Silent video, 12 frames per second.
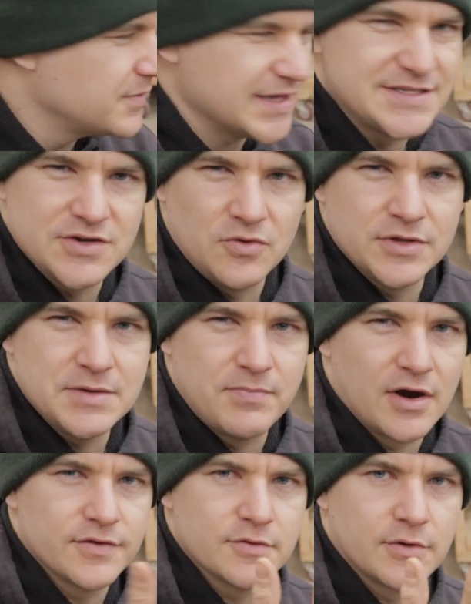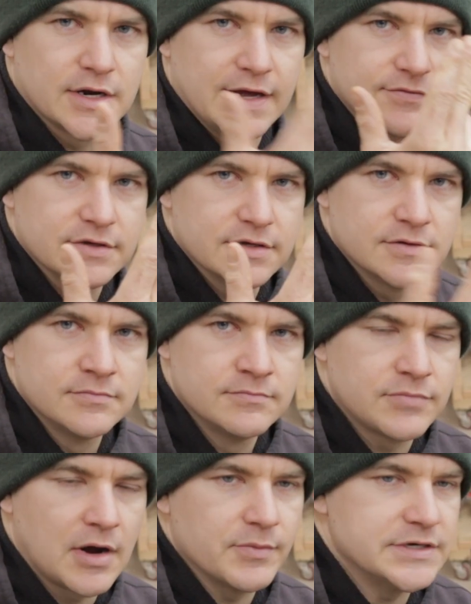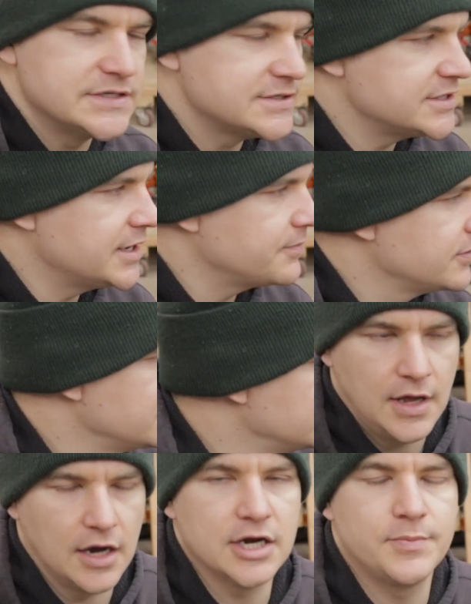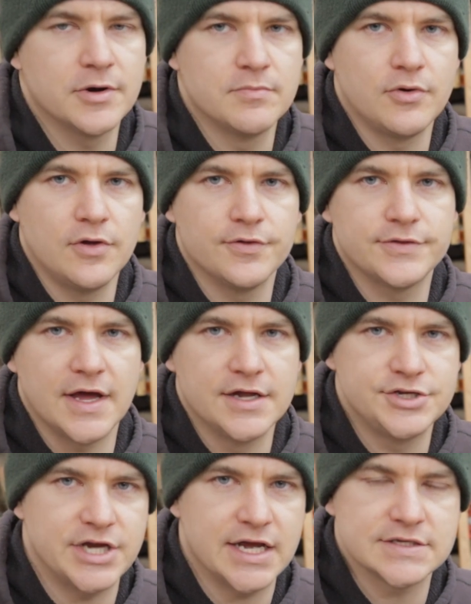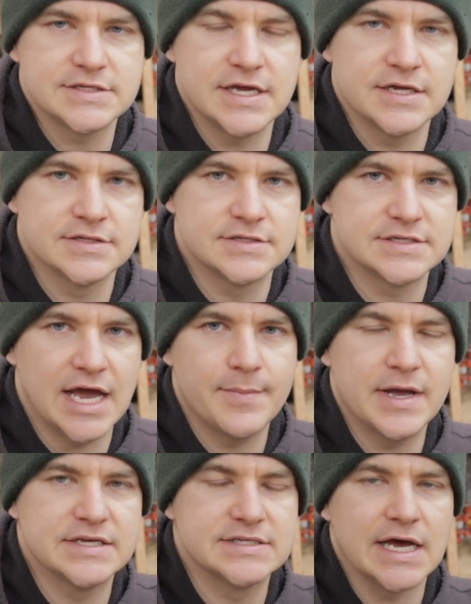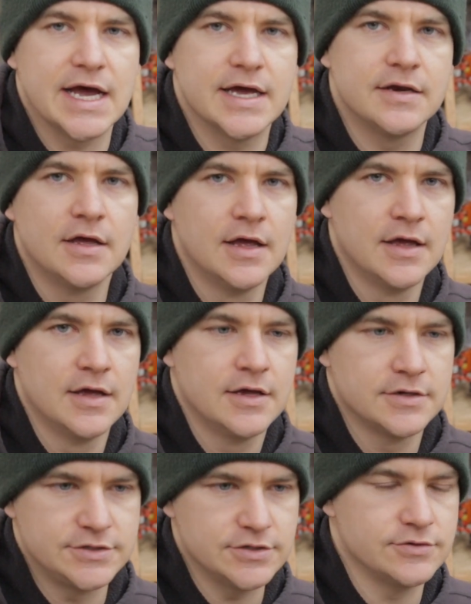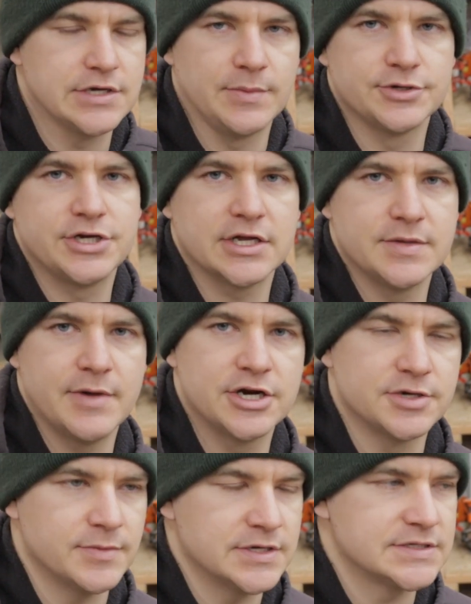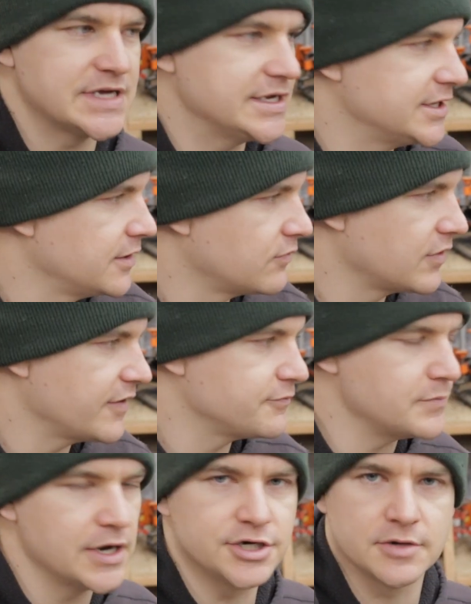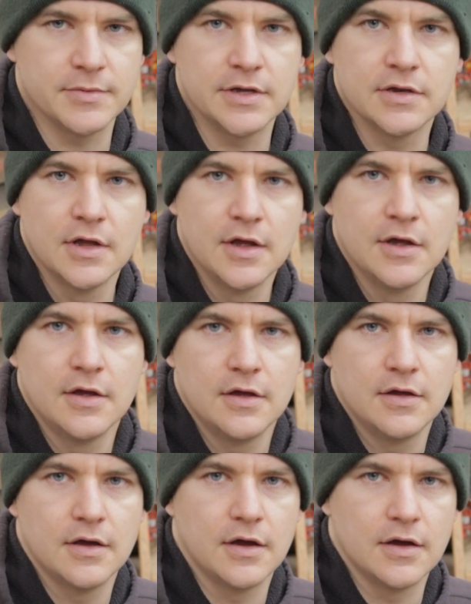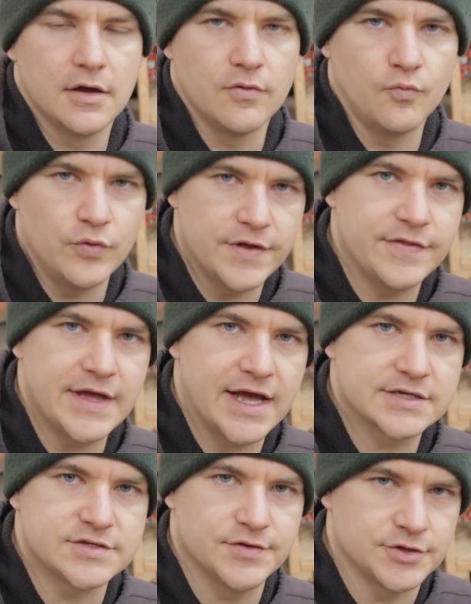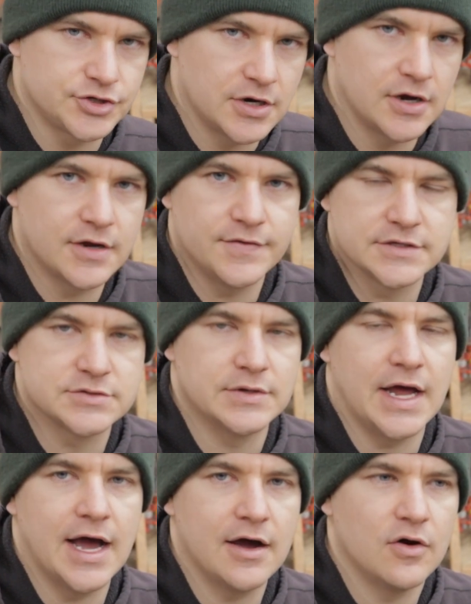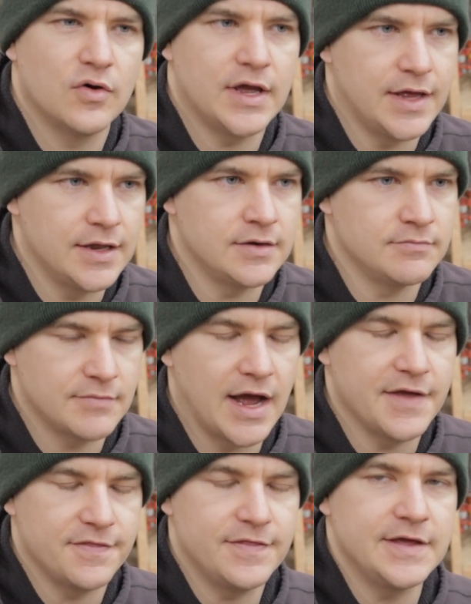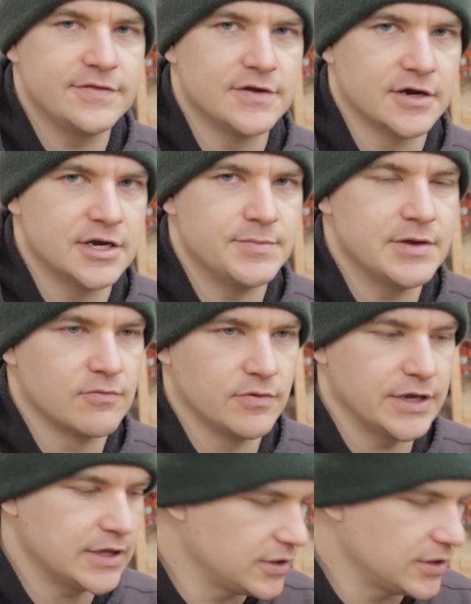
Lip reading: that's the only part that we're going to have to probably snip. I'm going to put them both on jack stands side by side to double check the measurements. I did a rough measurement with the axle in the truck and this one out, and I think they're going to be really